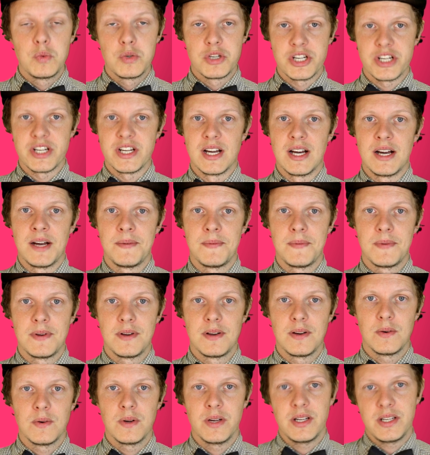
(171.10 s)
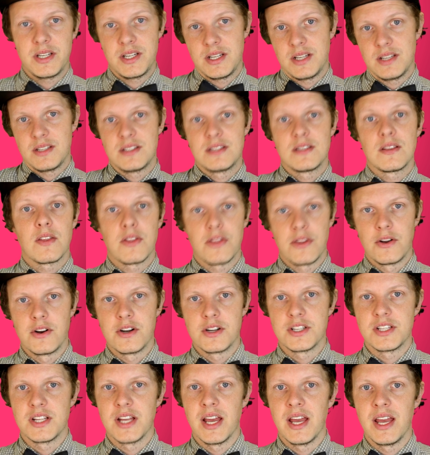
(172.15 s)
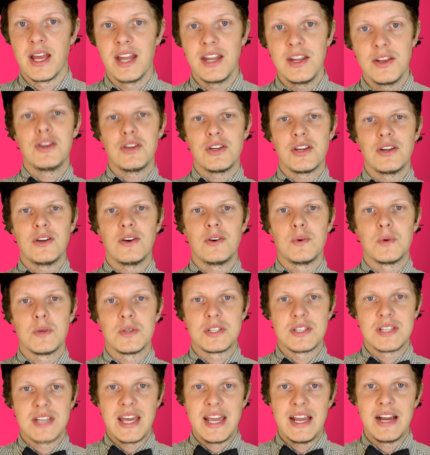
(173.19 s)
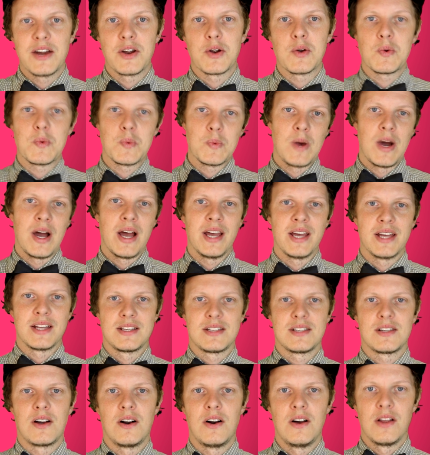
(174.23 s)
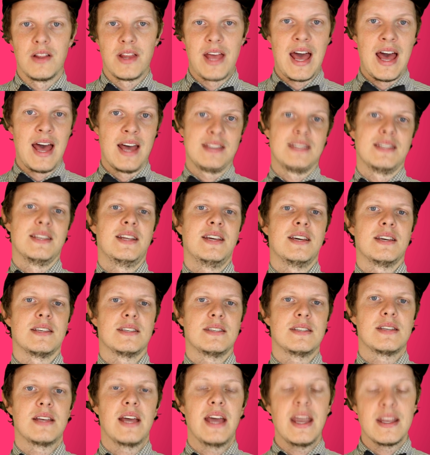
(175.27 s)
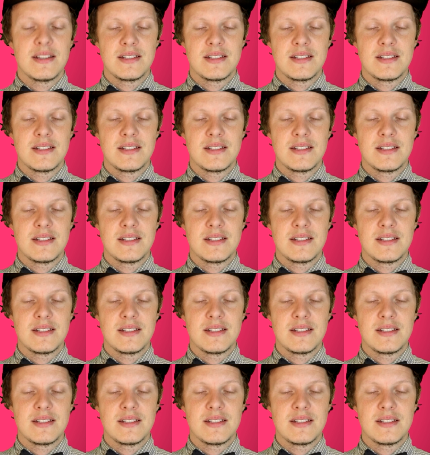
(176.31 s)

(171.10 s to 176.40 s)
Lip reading: torsdag, which is Thursday. And you can always hear why it's called as it is.